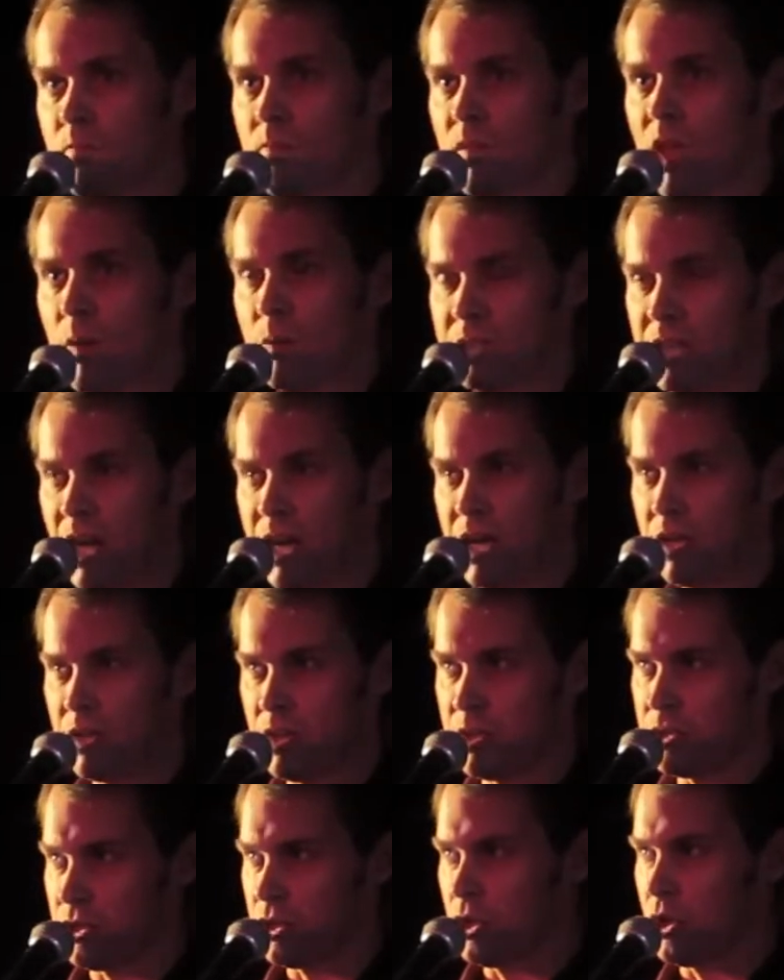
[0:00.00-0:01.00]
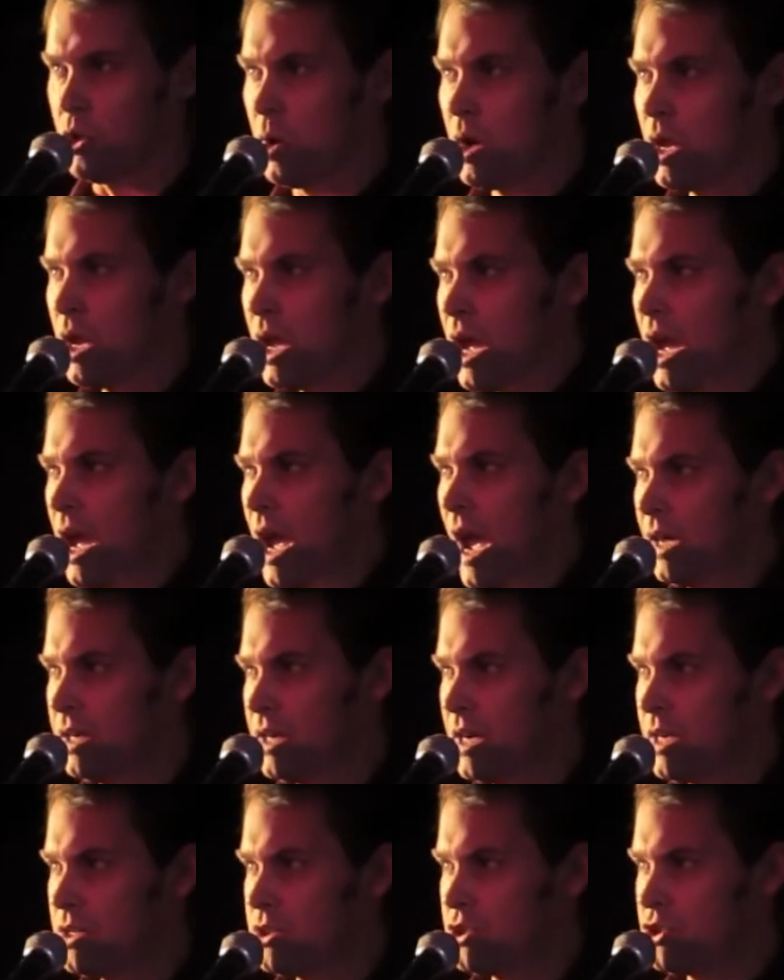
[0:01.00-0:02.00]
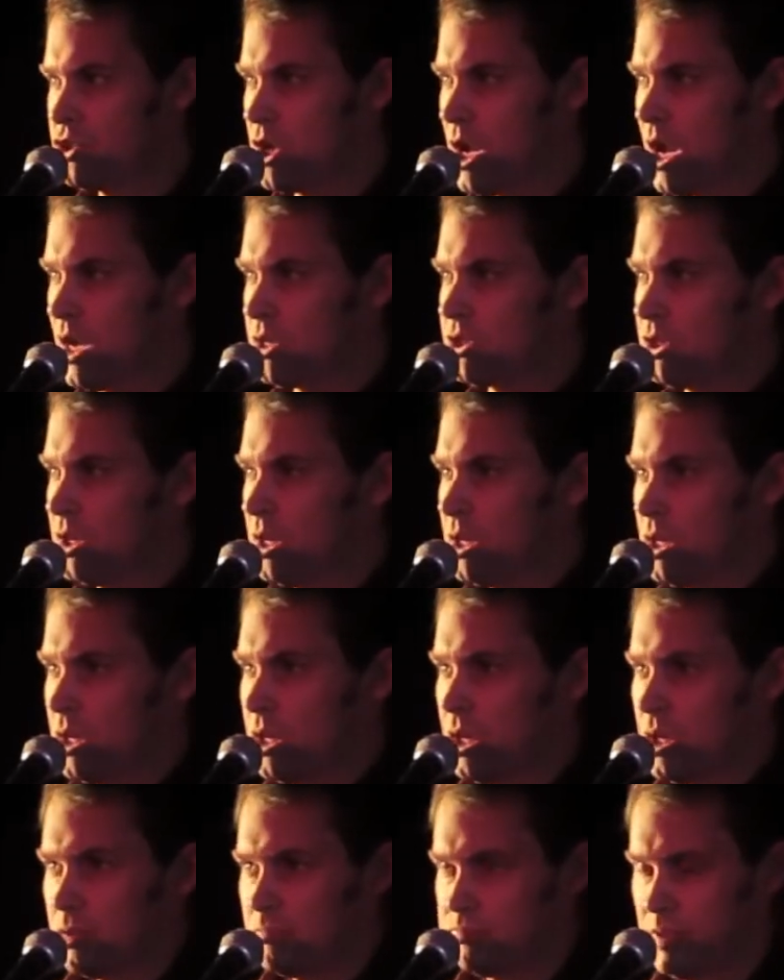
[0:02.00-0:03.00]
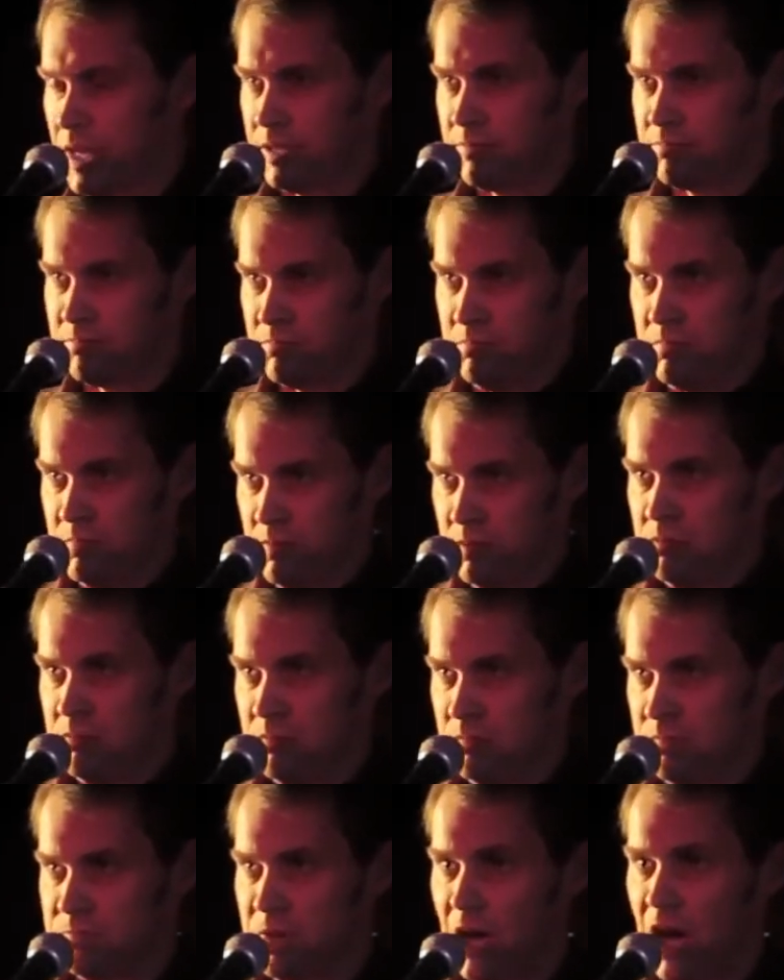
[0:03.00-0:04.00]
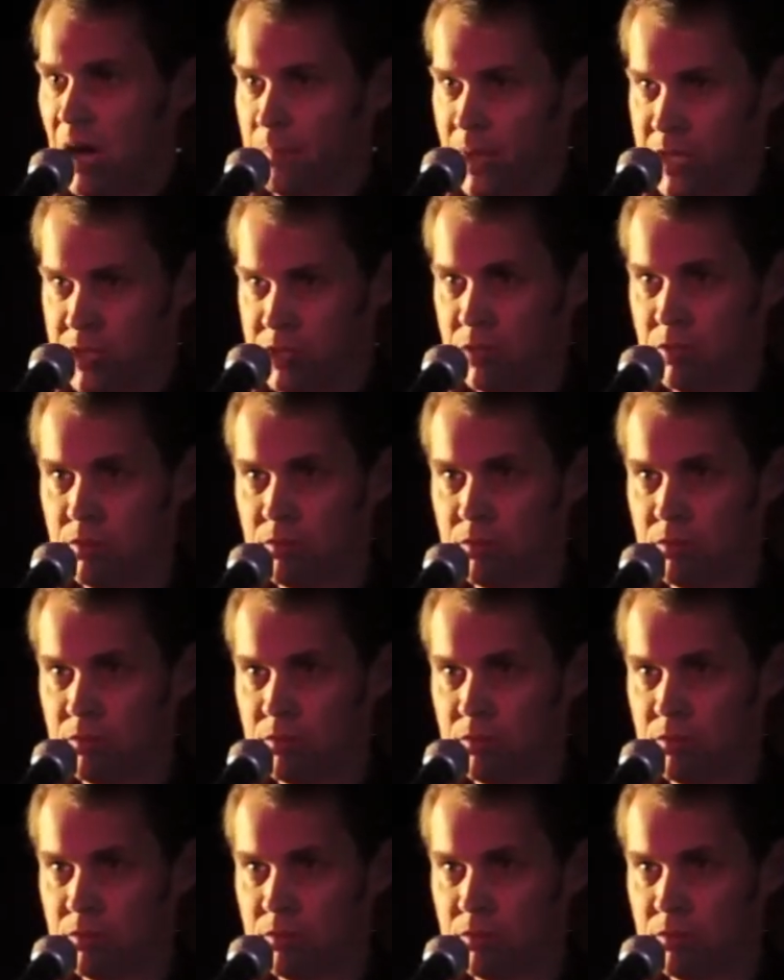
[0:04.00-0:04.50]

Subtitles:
And we get into the zoo, and it is just like vomit.